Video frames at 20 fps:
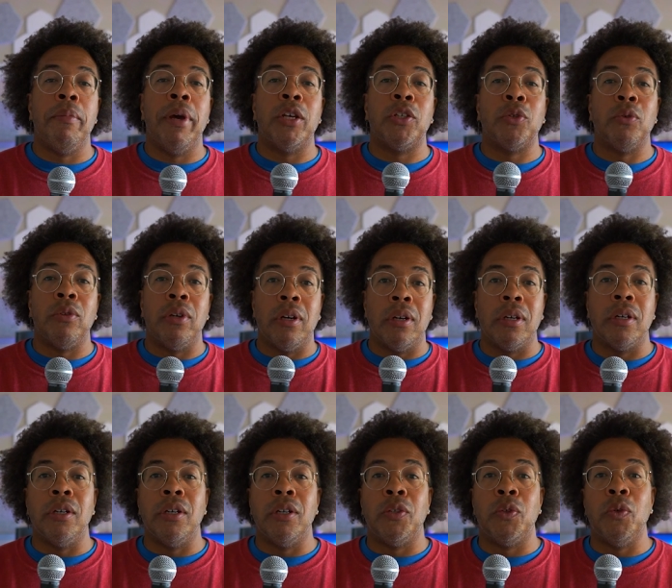Make sure they're
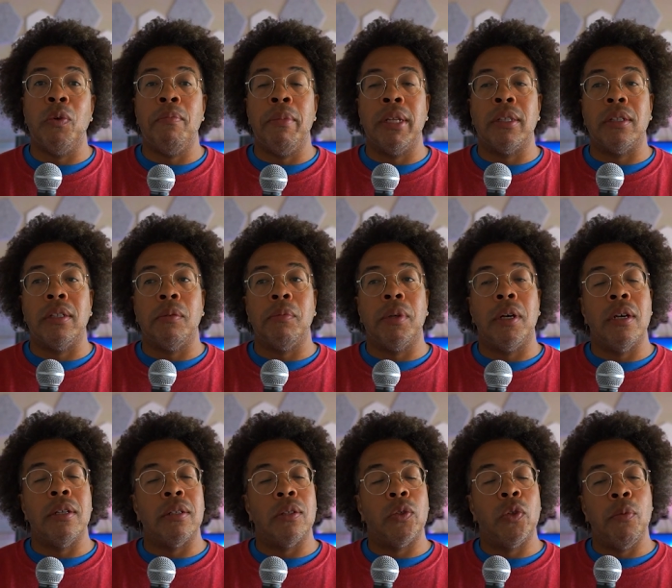good too mentally
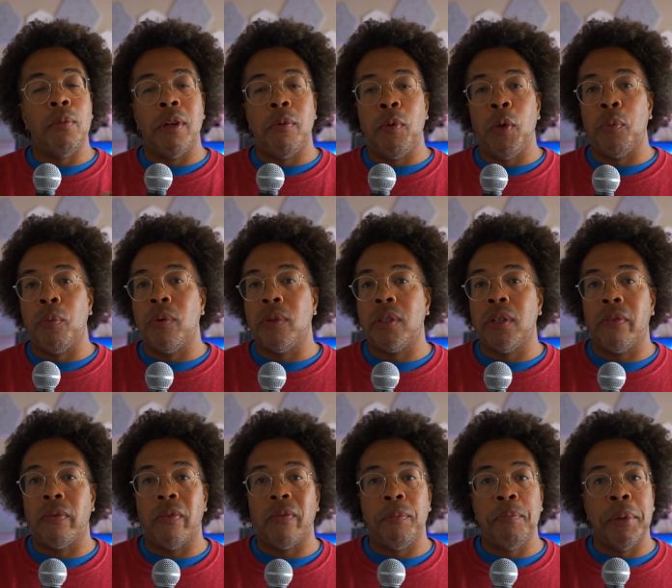because there's too many people
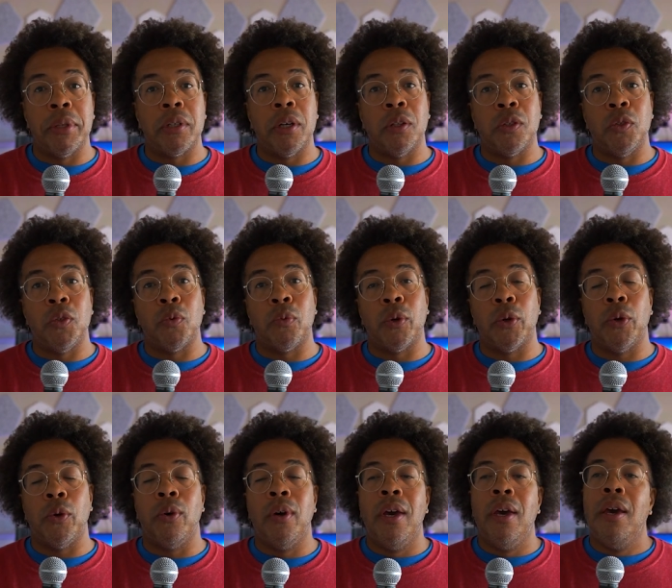suffering from mental health in this
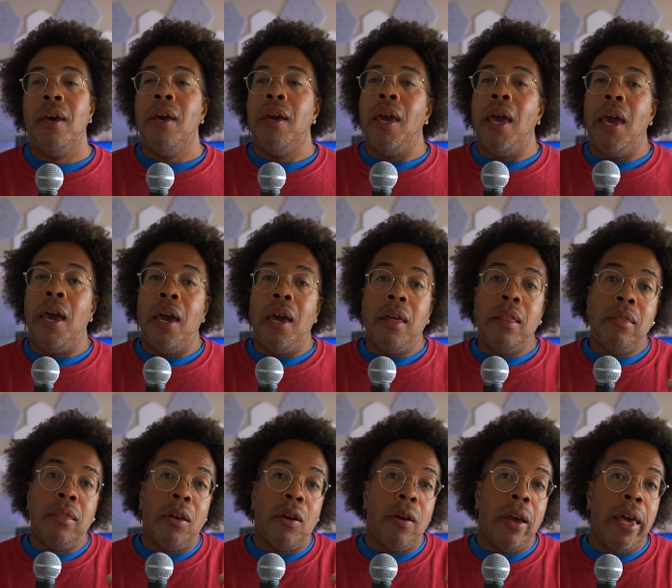world,
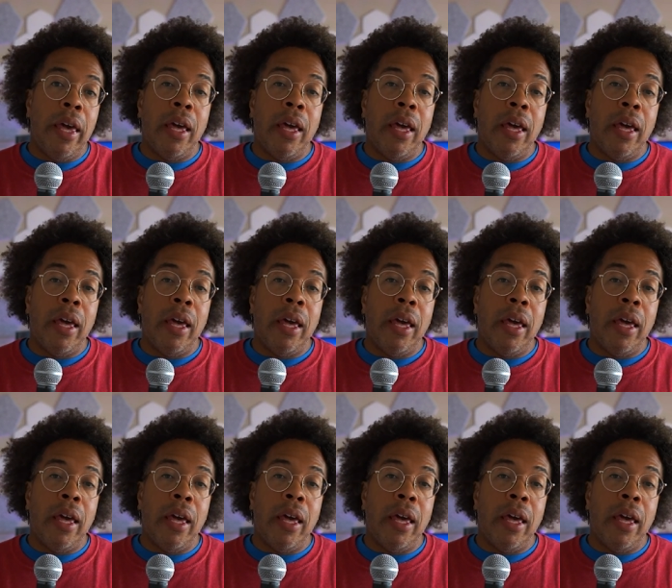and they're